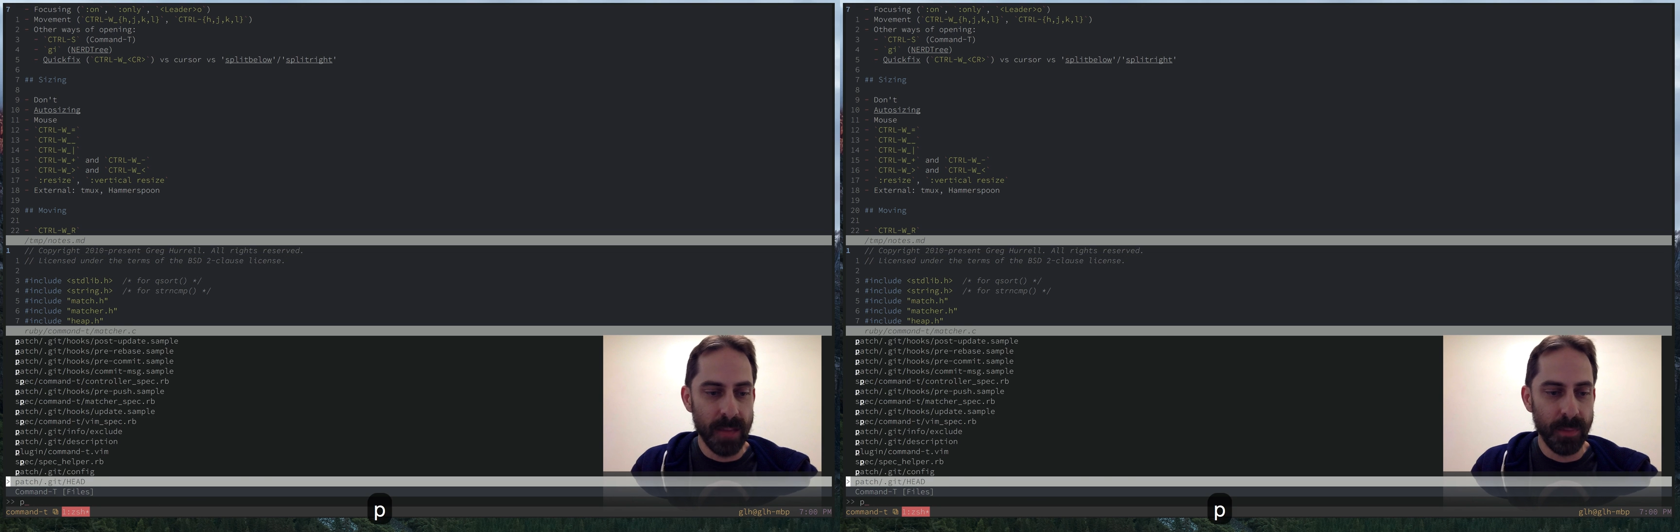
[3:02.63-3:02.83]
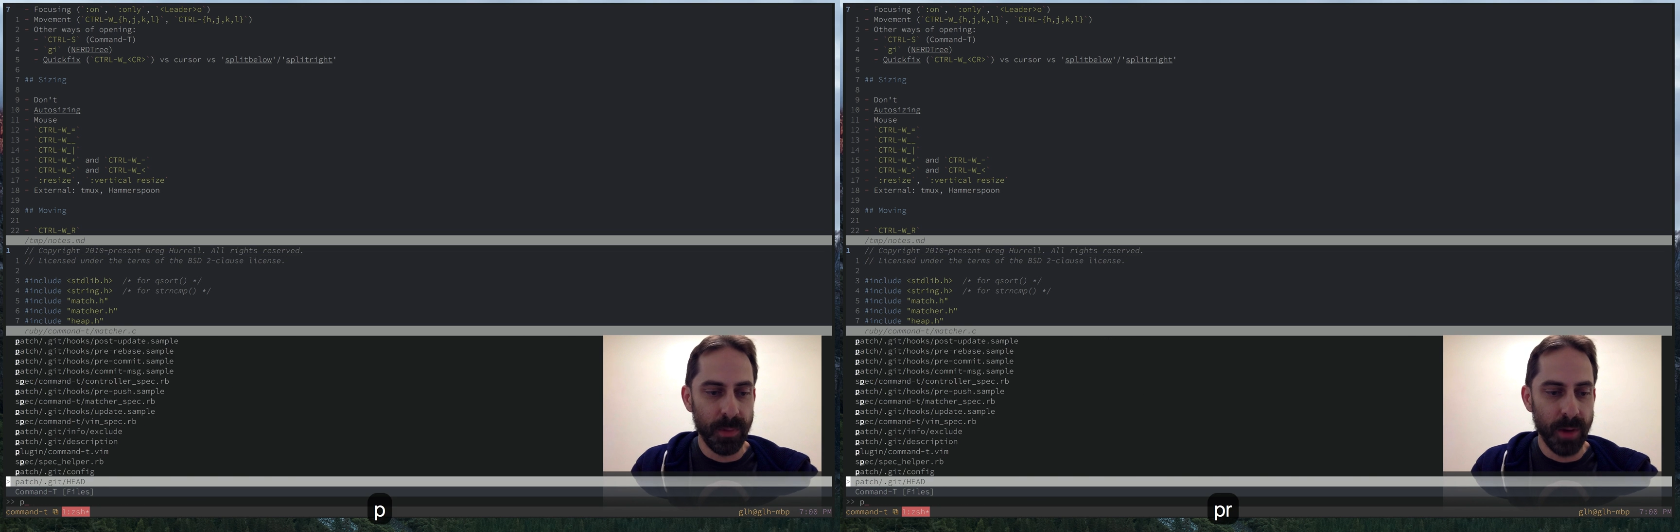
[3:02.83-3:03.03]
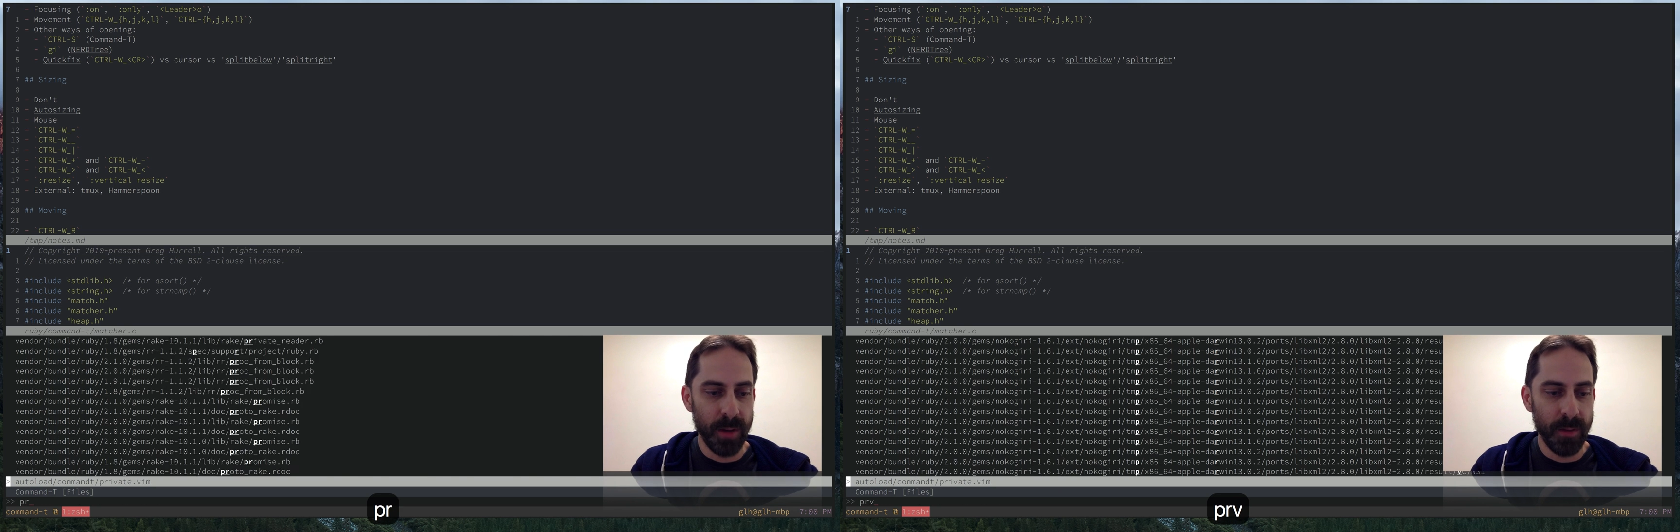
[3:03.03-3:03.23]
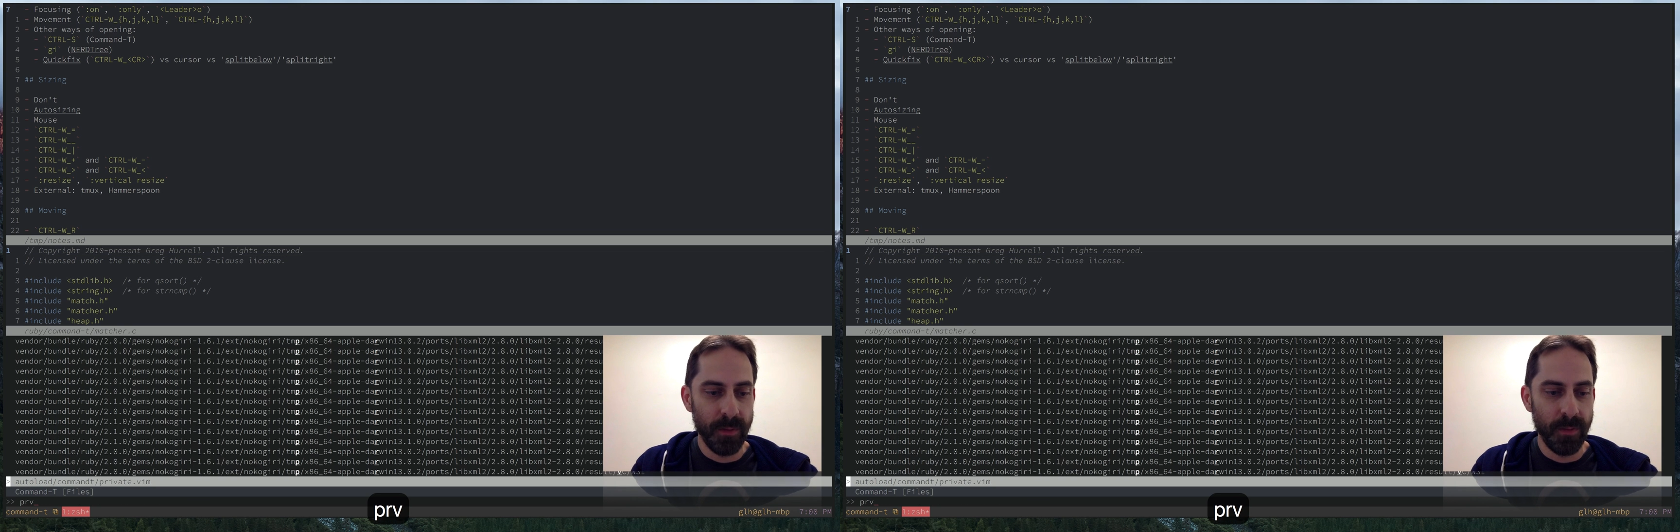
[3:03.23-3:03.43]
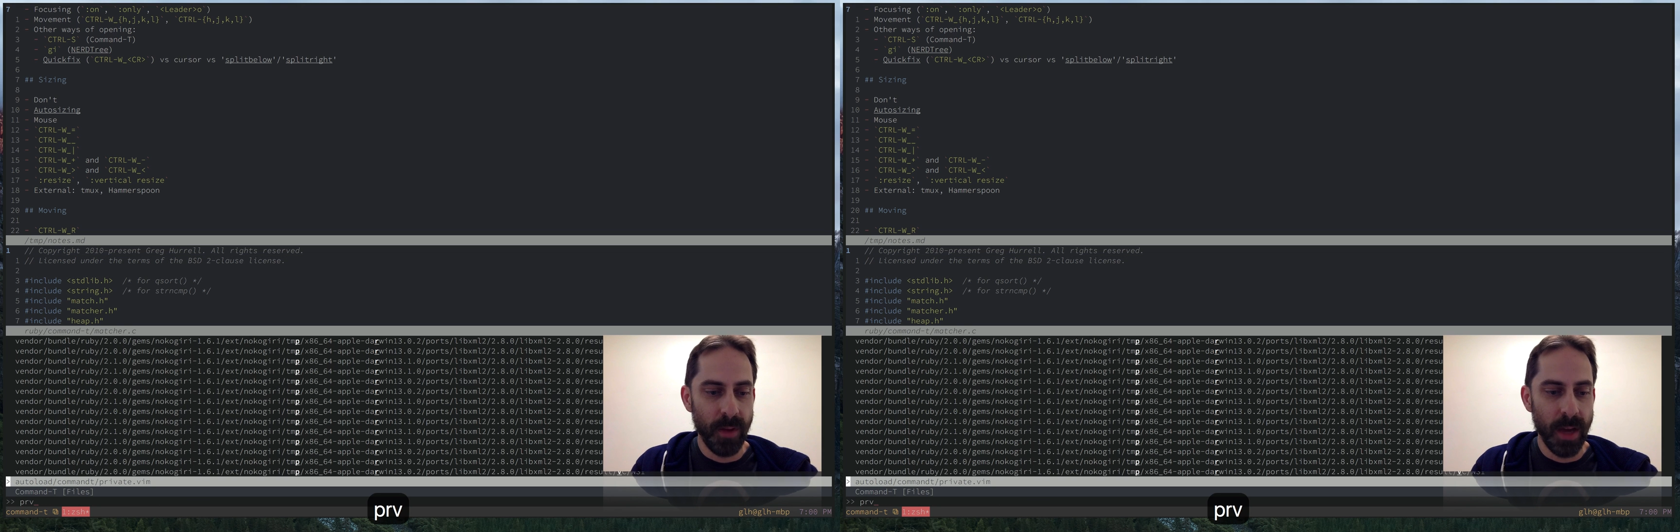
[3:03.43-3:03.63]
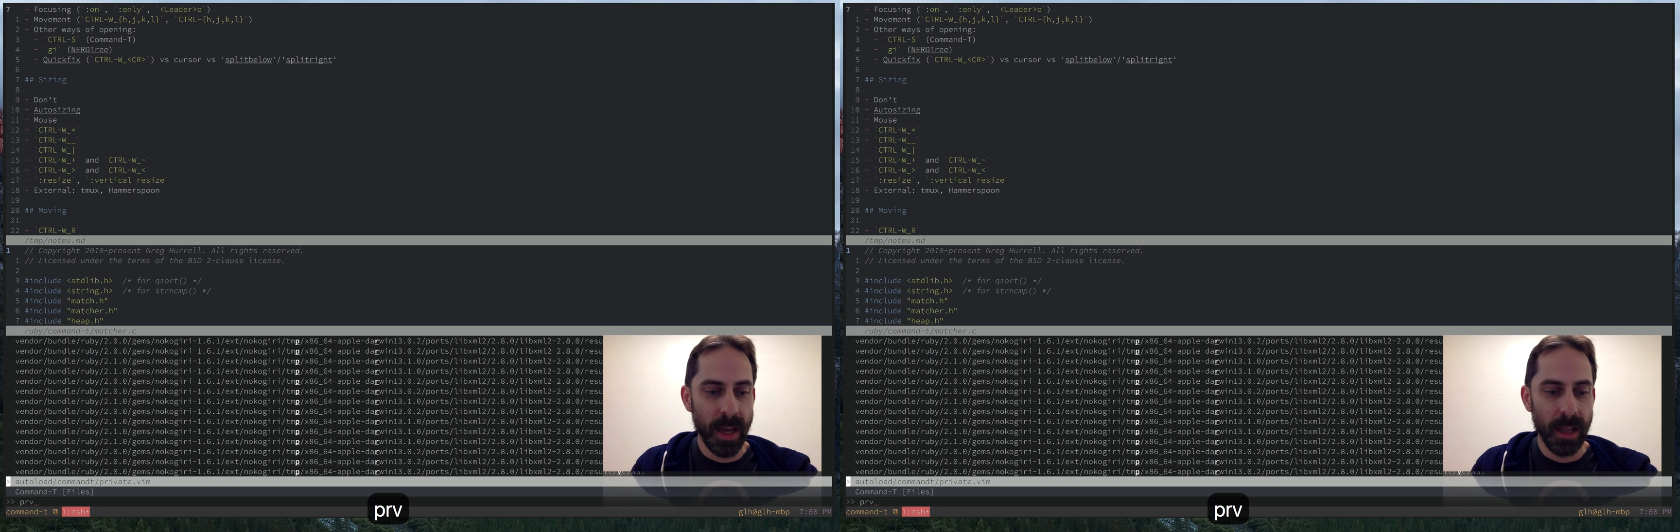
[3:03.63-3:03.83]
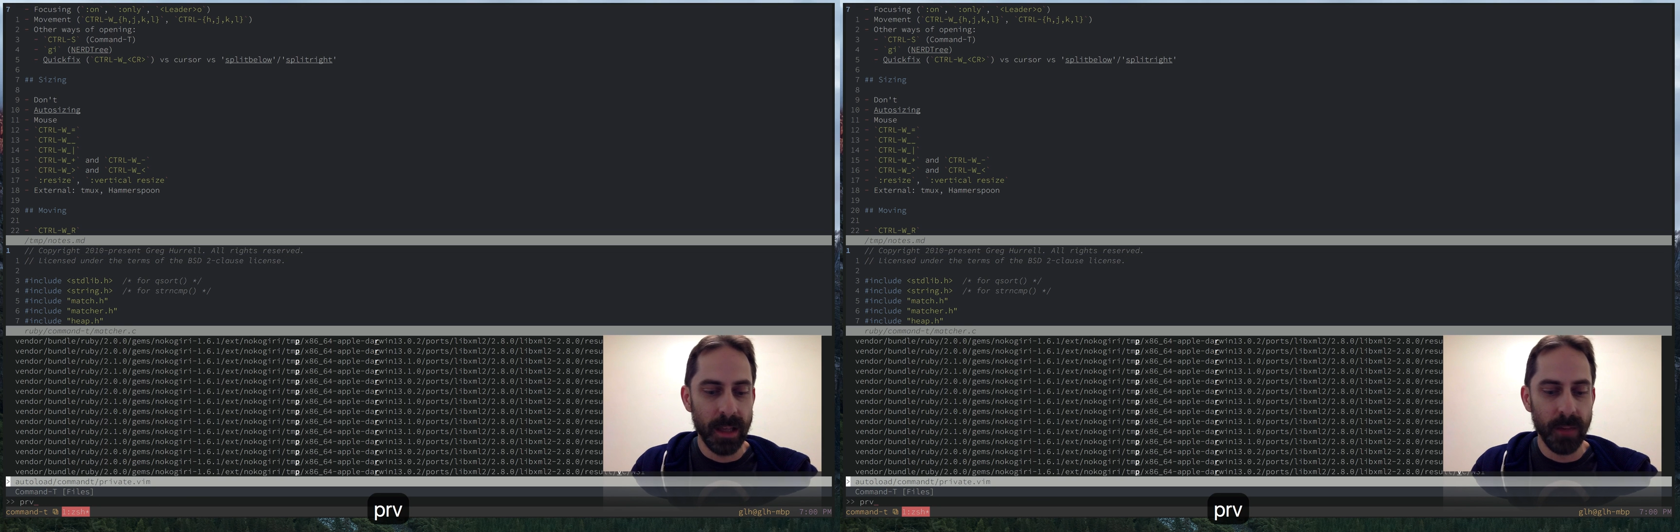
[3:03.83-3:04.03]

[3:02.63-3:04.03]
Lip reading: the private file